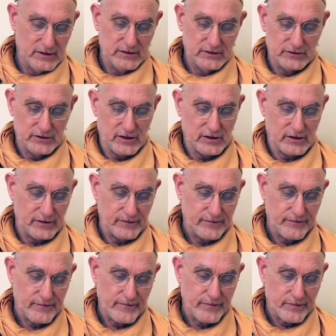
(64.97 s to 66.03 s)
Jai.
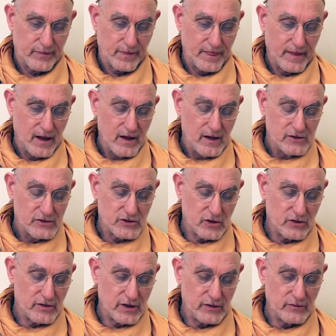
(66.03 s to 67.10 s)
So
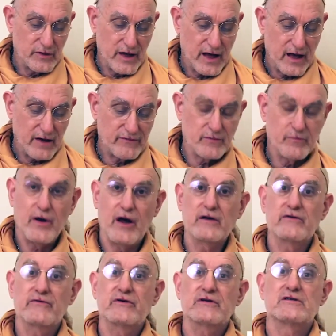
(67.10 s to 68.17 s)
then we have the
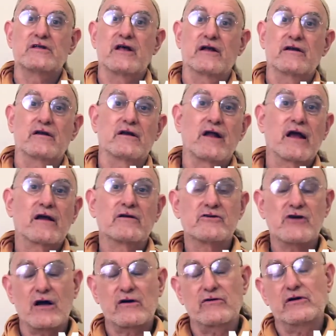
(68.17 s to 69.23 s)
Pandavas then in
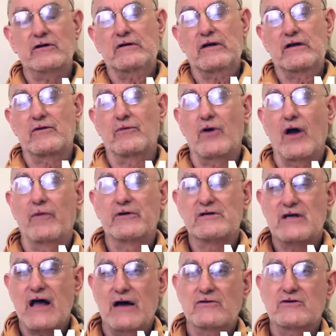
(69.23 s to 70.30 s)
Ekachakra at the Brahman's
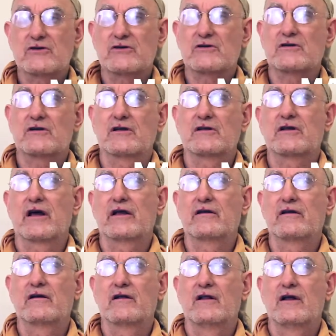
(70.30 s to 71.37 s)
house, and then
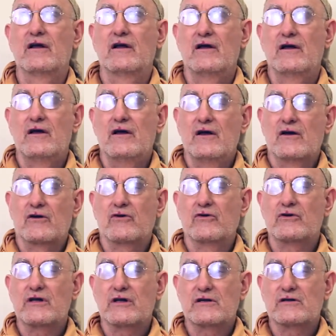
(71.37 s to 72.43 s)

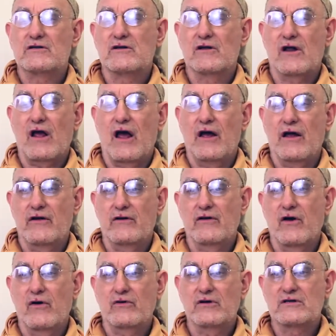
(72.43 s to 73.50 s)
Kunti is
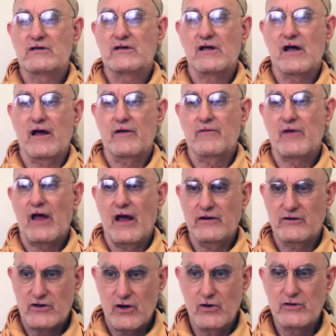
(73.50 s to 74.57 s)
noticed that
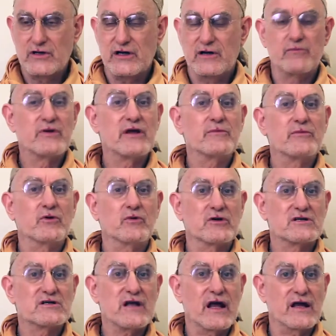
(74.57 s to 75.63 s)
Kunti and Bhima were
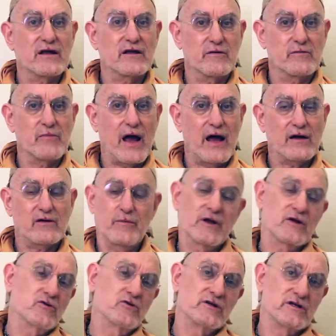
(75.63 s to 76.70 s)
staying back. I mean,
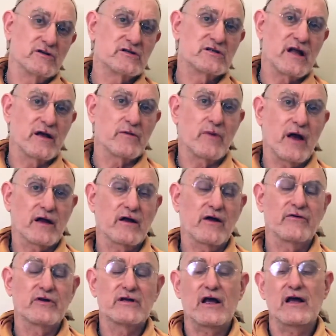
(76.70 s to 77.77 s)
Kunti is staying back
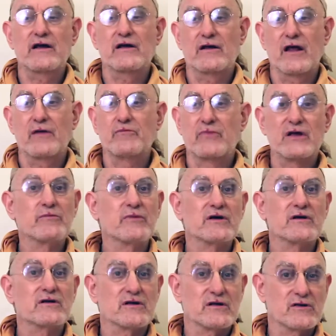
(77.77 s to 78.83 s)
every day, and then
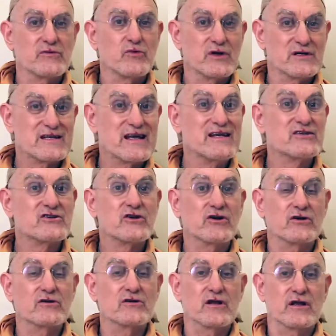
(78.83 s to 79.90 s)
Bhima, it was his
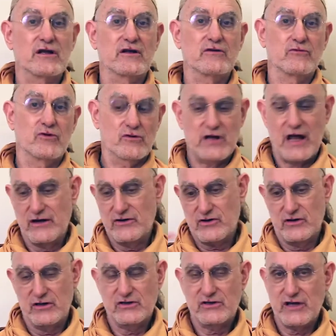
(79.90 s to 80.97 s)
turn in
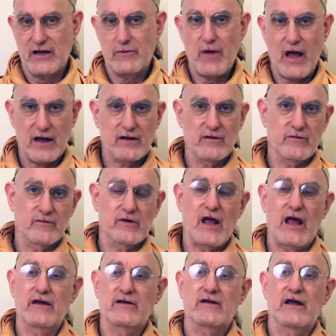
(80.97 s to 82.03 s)
rotation to stay back and
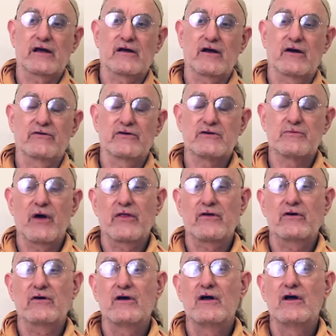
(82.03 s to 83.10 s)
take care of his
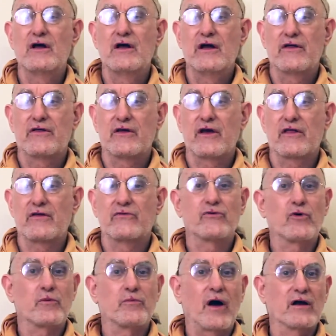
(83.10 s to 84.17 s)
mother. The other
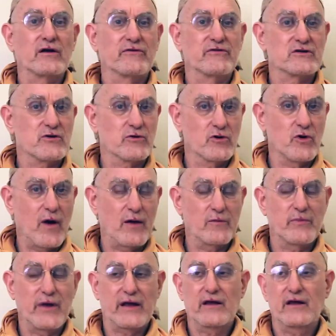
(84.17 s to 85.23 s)
4 Pandavas will go out
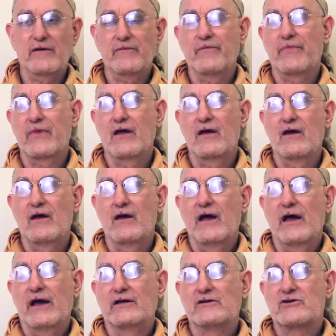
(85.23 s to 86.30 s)
begging.
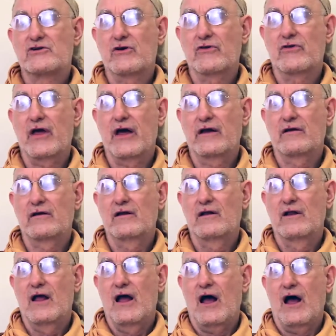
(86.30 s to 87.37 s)
And so then
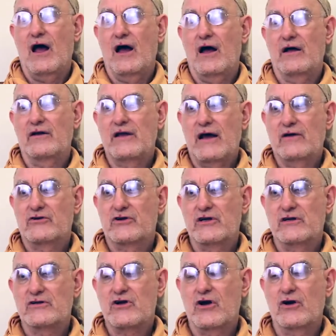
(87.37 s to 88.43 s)
now she
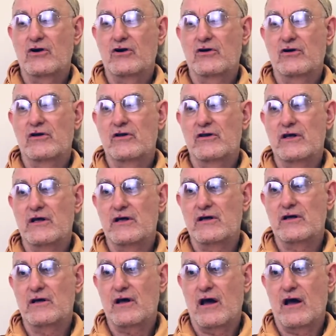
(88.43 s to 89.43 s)
has heard the